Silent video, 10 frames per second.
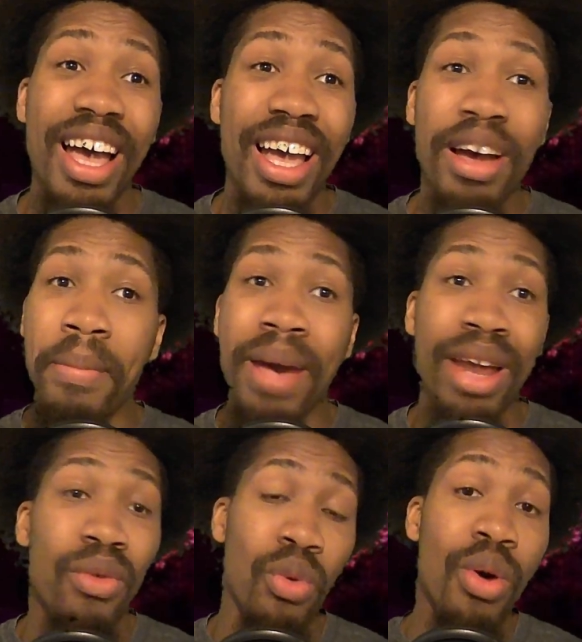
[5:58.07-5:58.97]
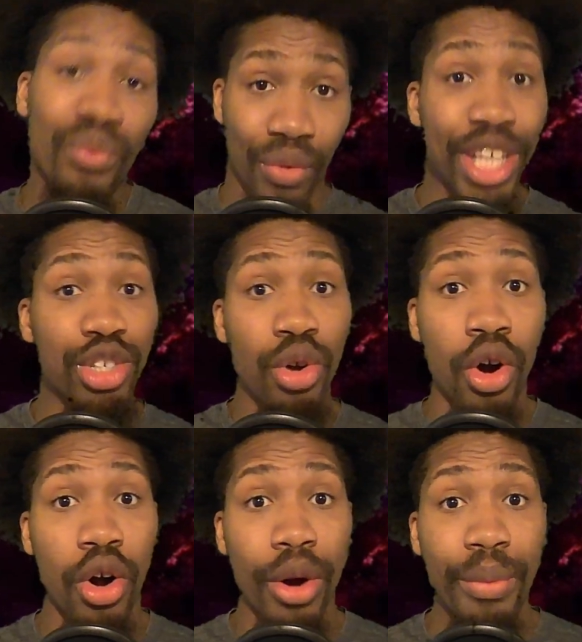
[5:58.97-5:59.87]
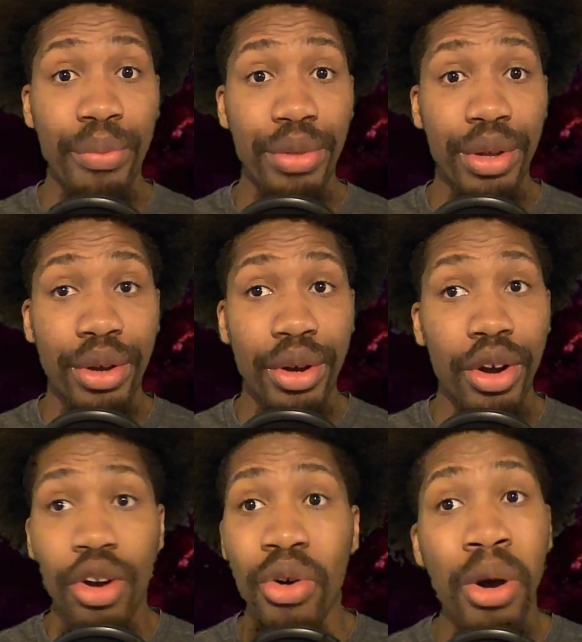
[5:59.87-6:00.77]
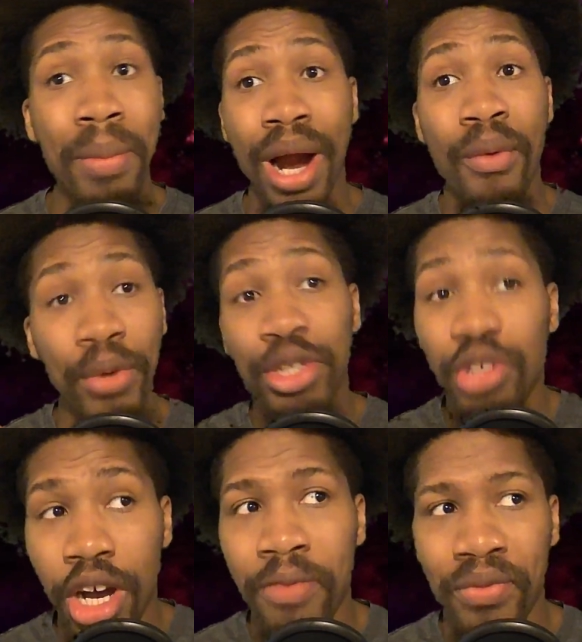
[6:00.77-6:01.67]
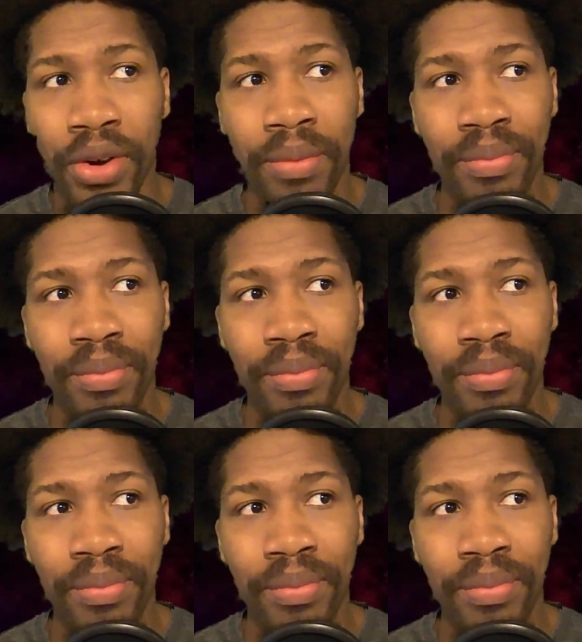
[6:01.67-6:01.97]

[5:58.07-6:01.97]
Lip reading: no matter what race you are, or no matter where you come from,